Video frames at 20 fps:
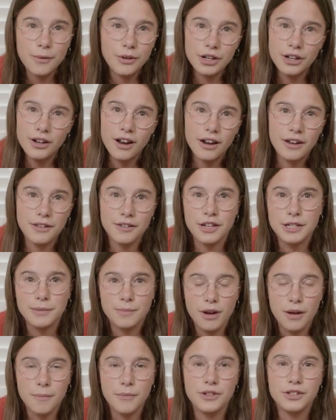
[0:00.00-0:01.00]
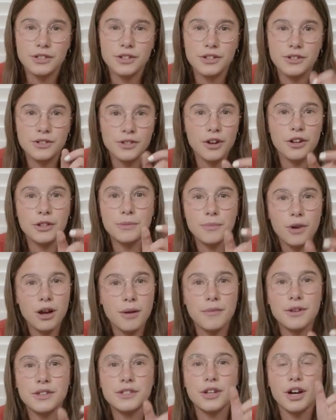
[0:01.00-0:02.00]
what you learn in those moments, because those
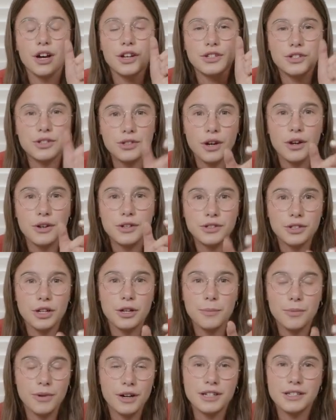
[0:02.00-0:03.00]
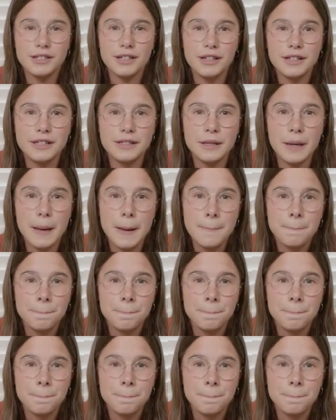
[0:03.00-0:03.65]
moments are so, so precious.